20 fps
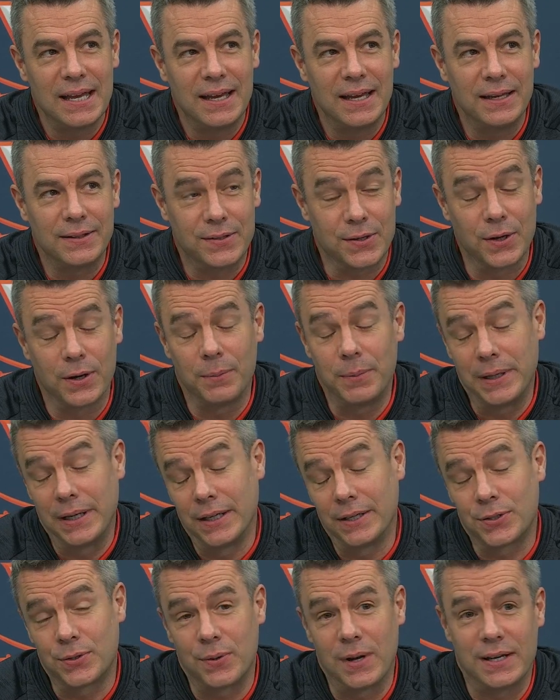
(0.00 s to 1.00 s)
it's going to be
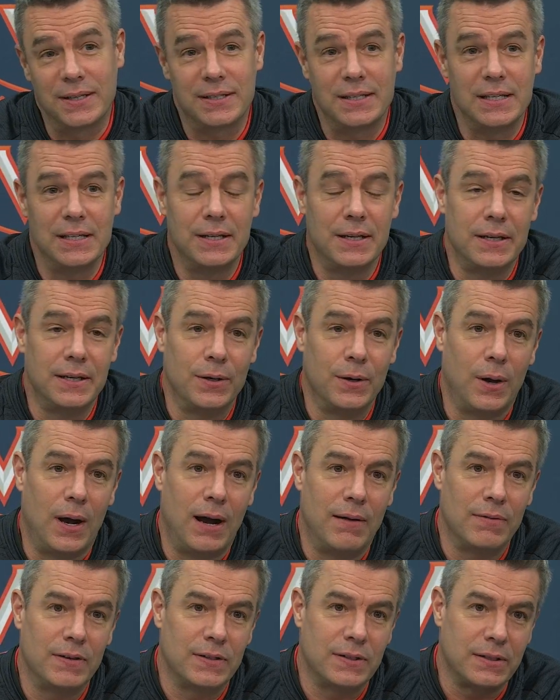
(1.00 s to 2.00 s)
interesting. You know,
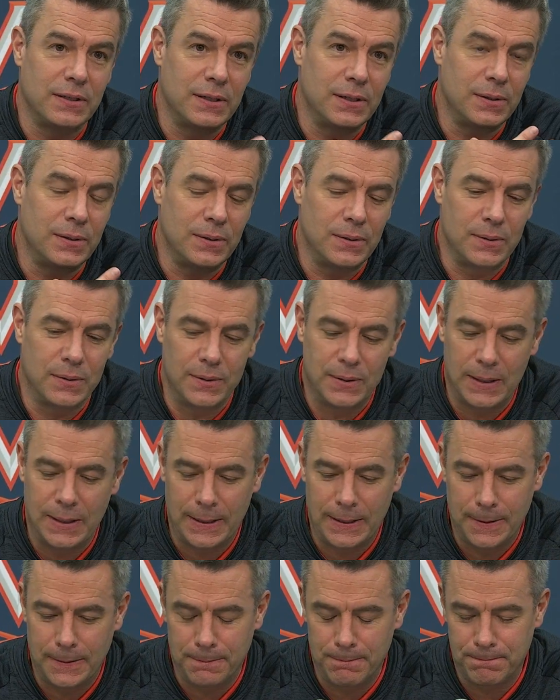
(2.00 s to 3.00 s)
obviously,
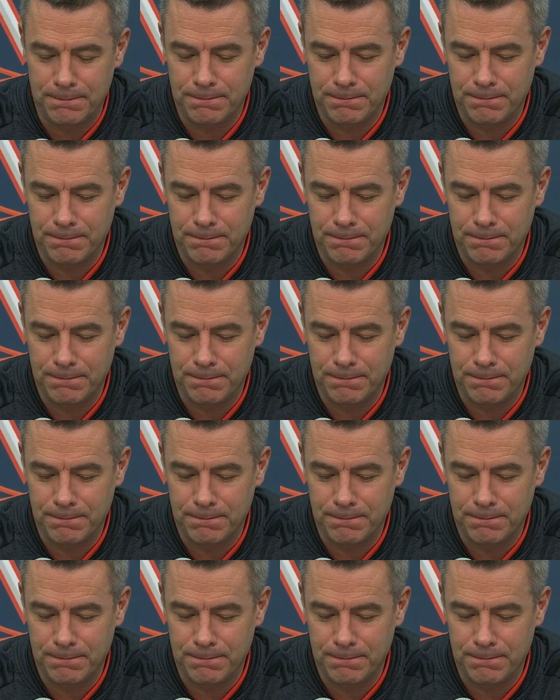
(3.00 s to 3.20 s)
um,